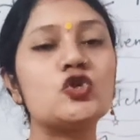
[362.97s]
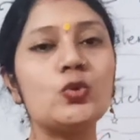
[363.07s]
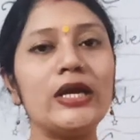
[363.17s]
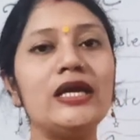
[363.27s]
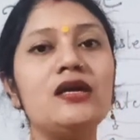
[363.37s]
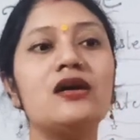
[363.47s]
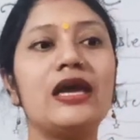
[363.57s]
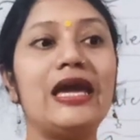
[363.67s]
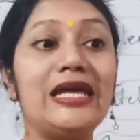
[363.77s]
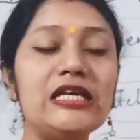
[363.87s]

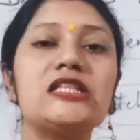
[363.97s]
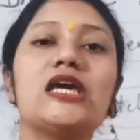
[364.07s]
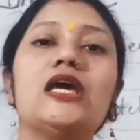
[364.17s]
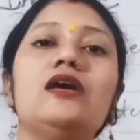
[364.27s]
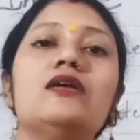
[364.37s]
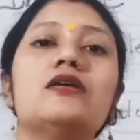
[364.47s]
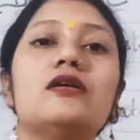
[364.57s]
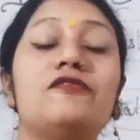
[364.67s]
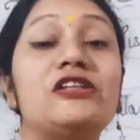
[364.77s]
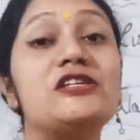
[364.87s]
doing anything,
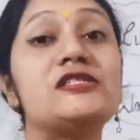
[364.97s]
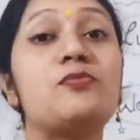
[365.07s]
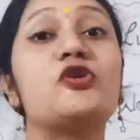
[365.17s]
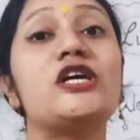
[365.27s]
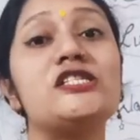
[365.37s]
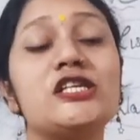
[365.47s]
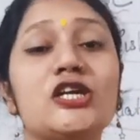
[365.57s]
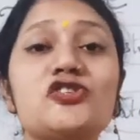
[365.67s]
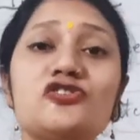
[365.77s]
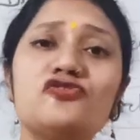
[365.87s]
whether it's a
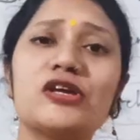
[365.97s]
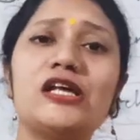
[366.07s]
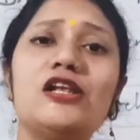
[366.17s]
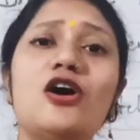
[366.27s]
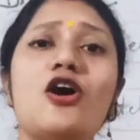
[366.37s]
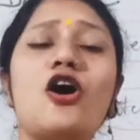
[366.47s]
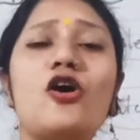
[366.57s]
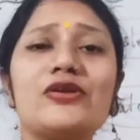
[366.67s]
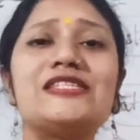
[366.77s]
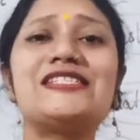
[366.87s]
pronunciation drill
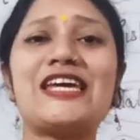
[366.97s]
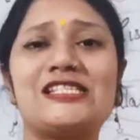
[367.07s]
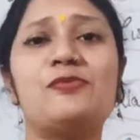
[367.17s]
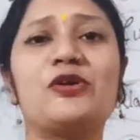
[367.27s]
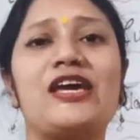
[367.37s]
or it's textbook